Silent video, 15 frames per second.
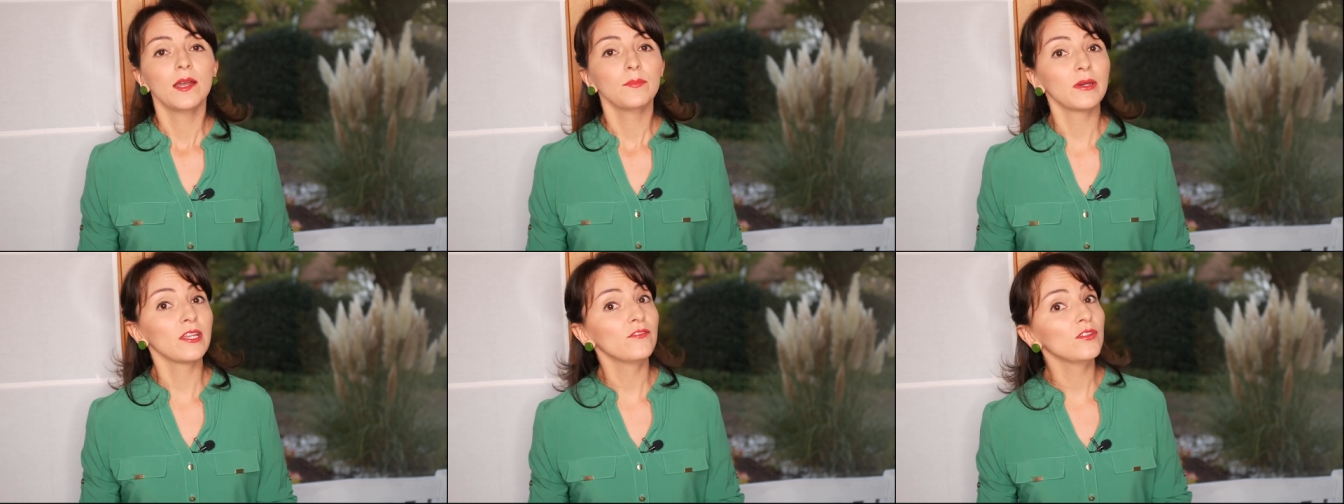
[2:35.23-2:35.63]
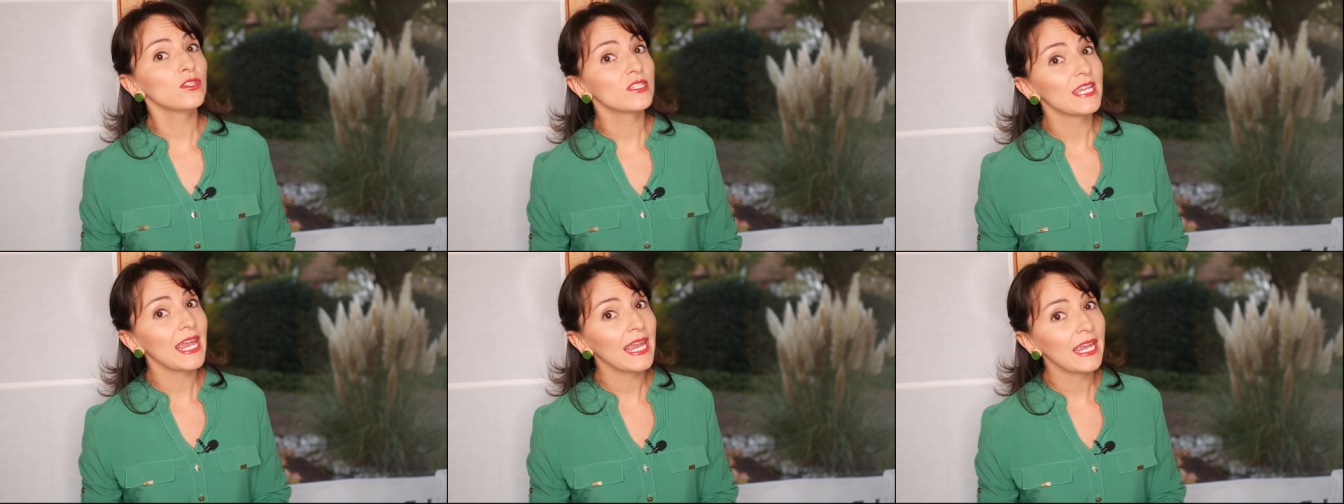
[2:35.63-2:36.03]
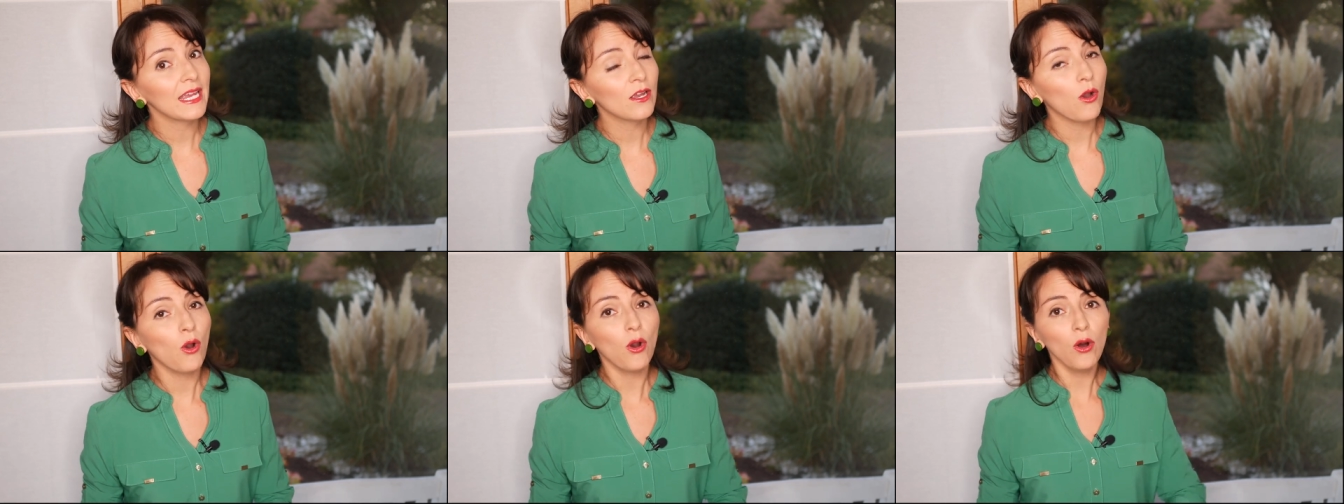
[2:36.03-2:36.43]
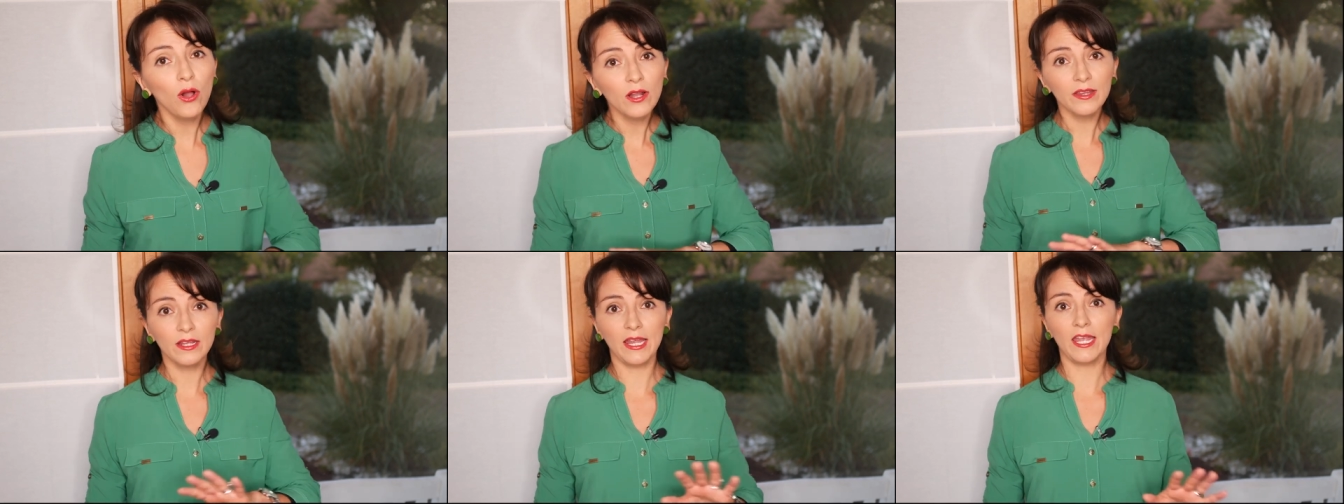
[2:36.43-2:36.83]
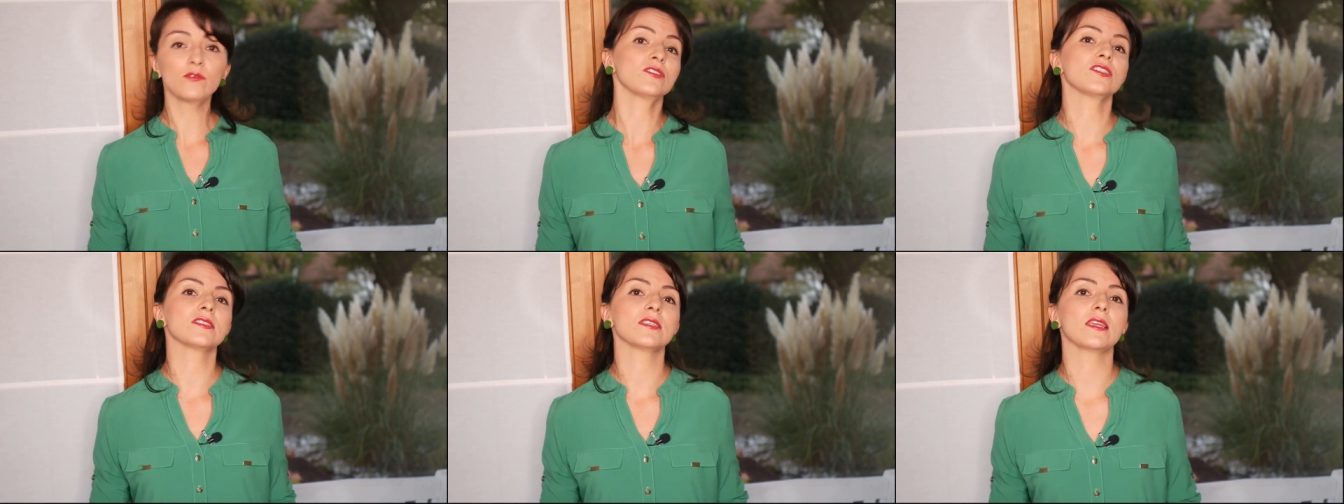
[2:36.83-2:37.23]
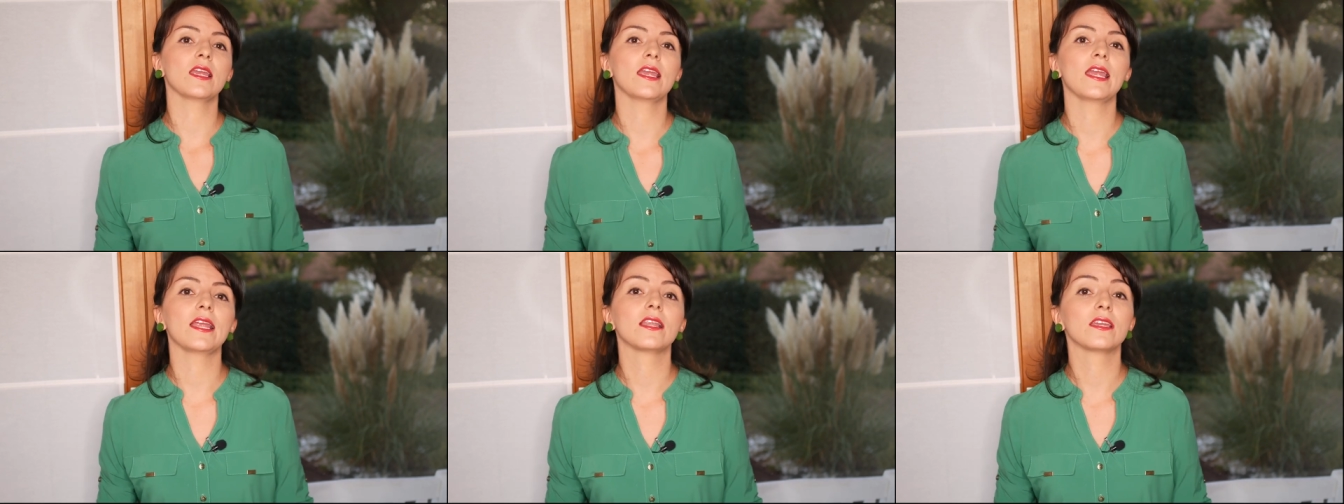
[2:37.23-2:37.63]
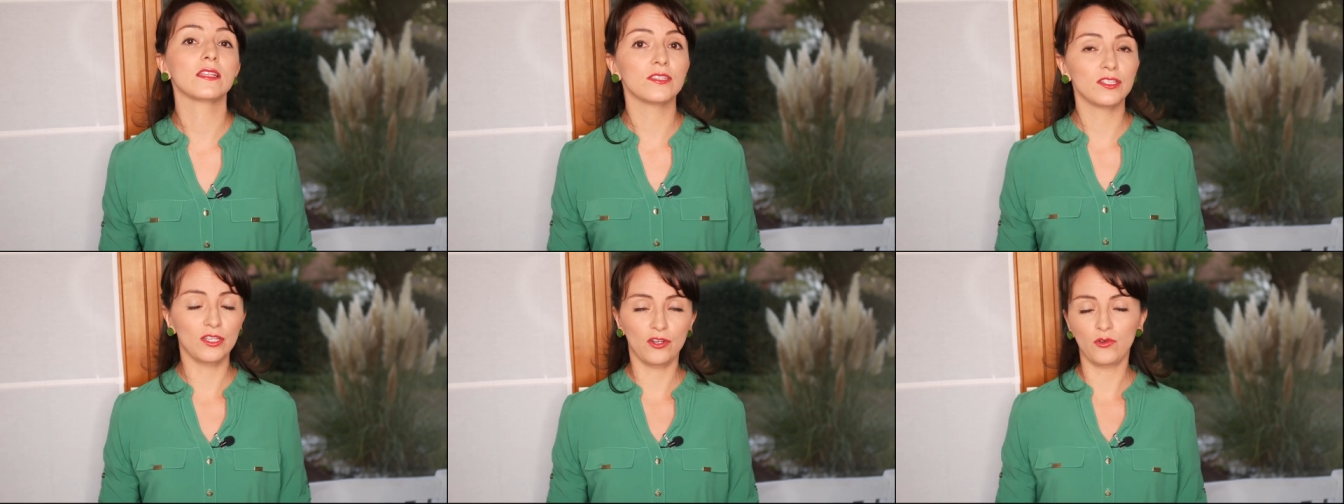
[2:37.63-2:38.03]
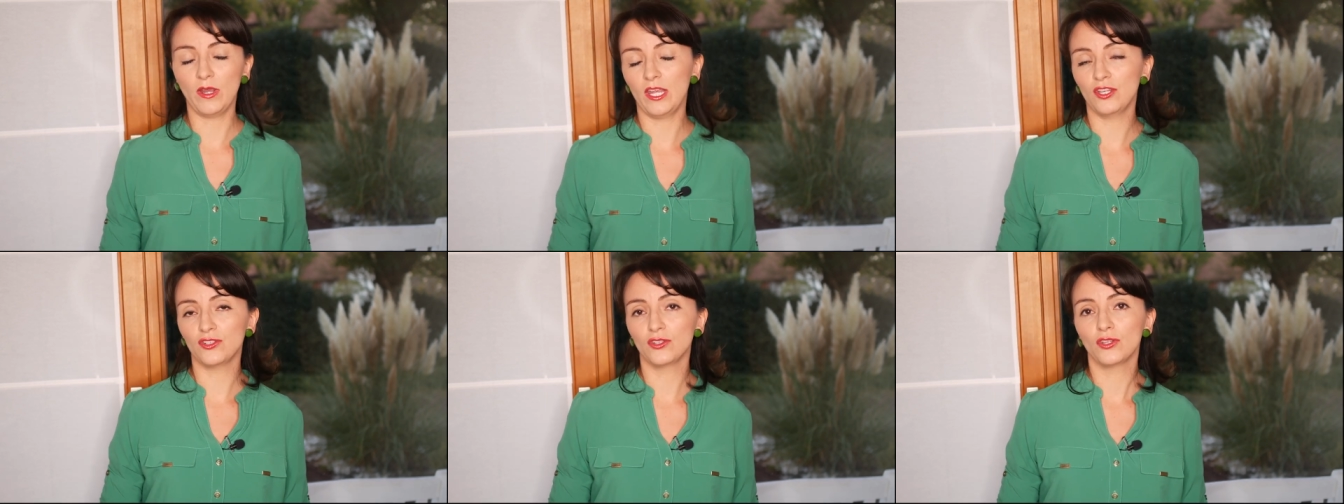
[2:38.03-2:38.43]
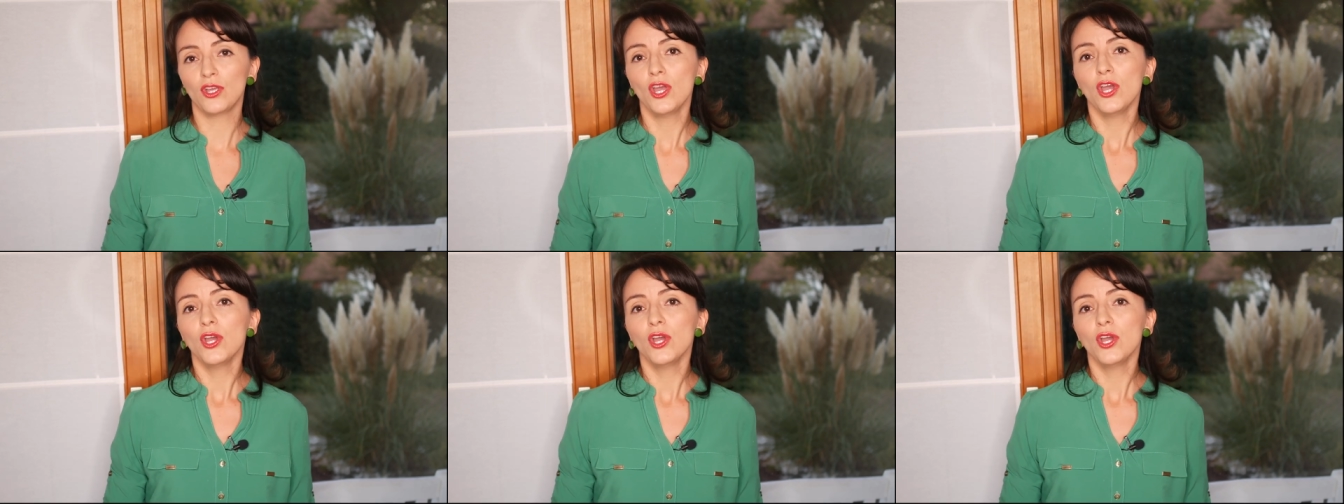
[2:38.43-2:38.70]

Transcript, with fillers: But if you take all the languages in consideration,